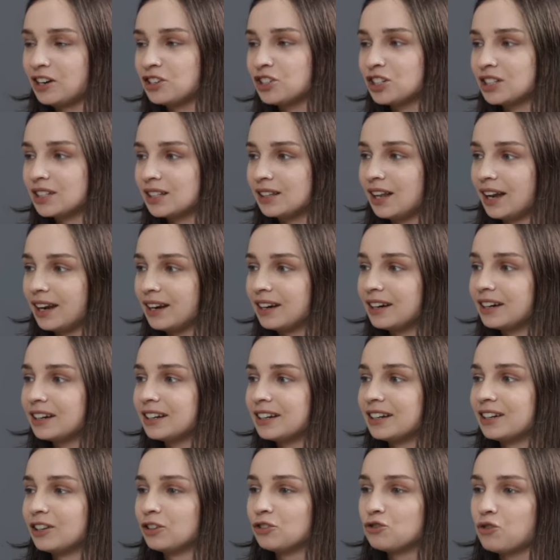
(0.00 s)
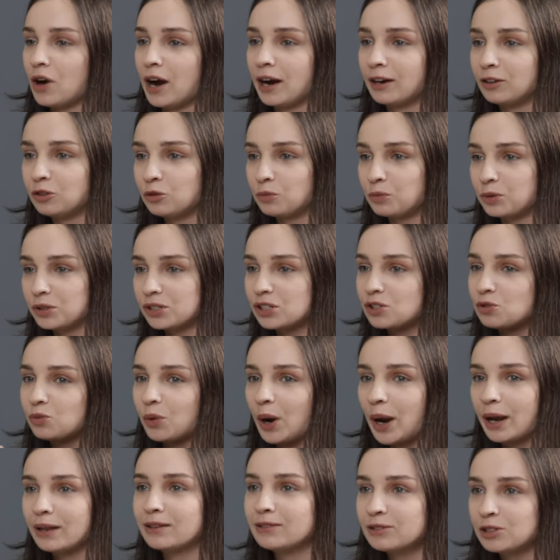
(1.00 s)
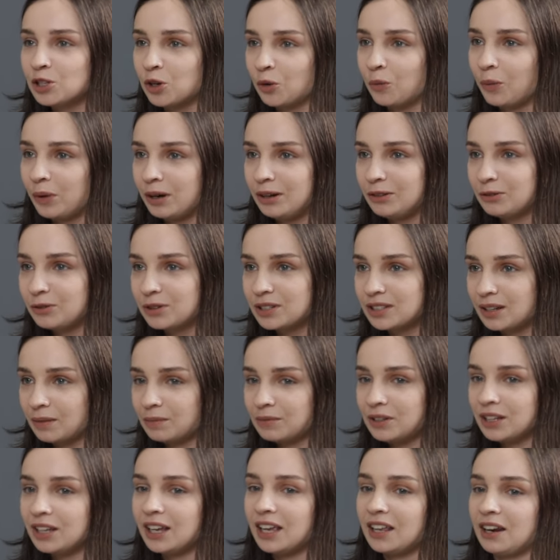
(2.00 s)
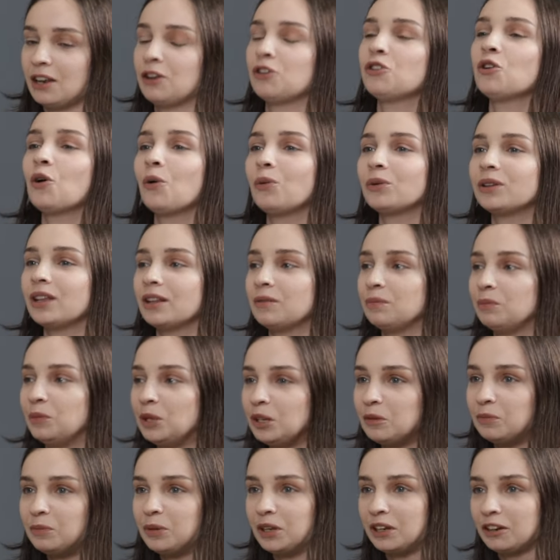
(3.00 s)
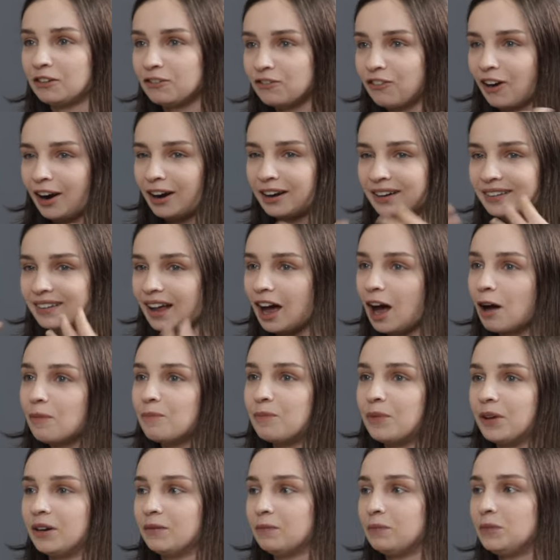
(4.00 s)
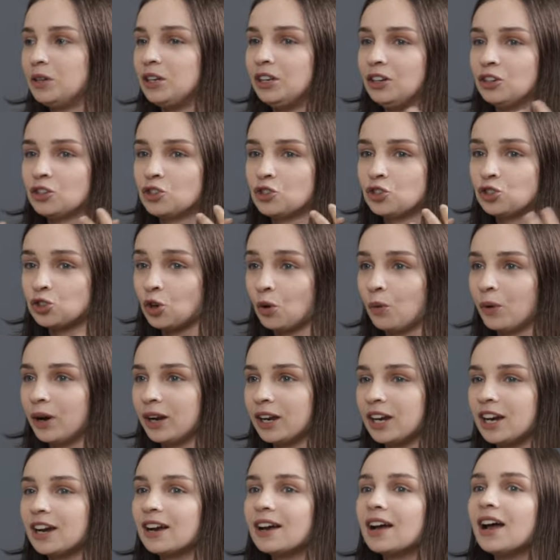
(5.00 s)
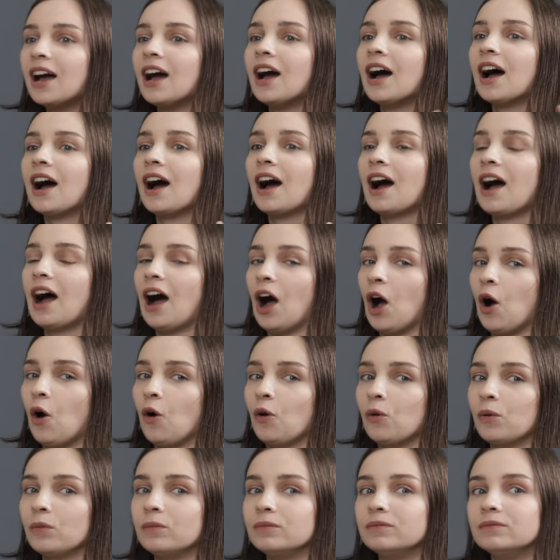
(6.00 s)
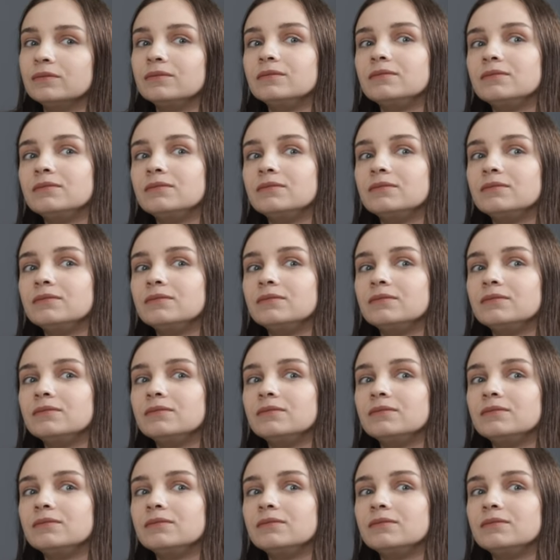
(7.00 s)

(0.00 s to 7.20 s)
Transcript: I just like trying to persuade someone into something, and I know that me being fired up and me showing how